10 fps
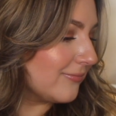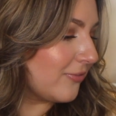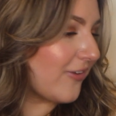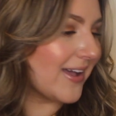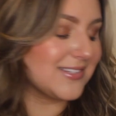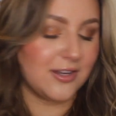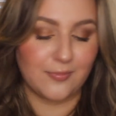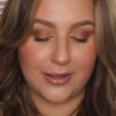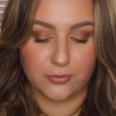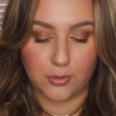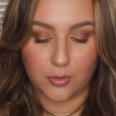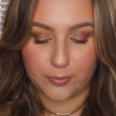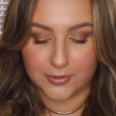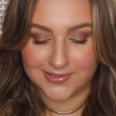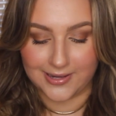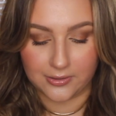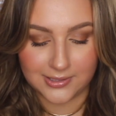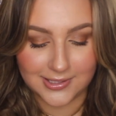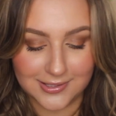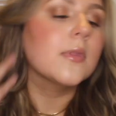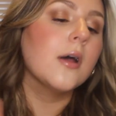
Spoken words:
facet of my granola personality.